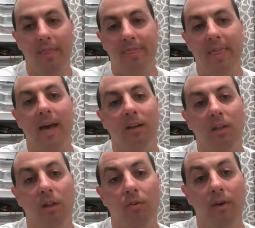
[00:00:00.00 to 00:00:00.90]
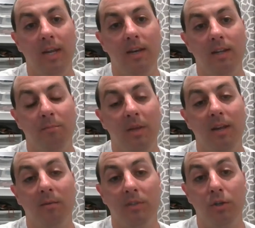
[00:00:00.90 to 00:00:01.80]
that chlorine
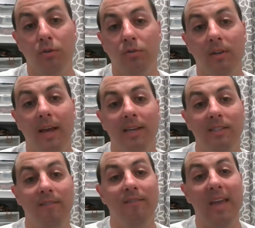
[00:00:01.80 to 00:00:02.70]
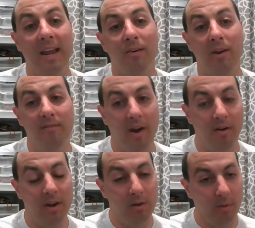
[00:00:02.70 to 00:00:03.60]
becomes neutralized very,
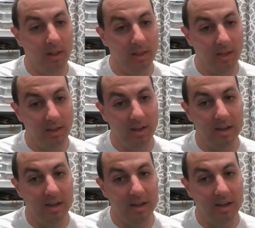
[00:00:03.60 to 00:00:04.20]
very quickly.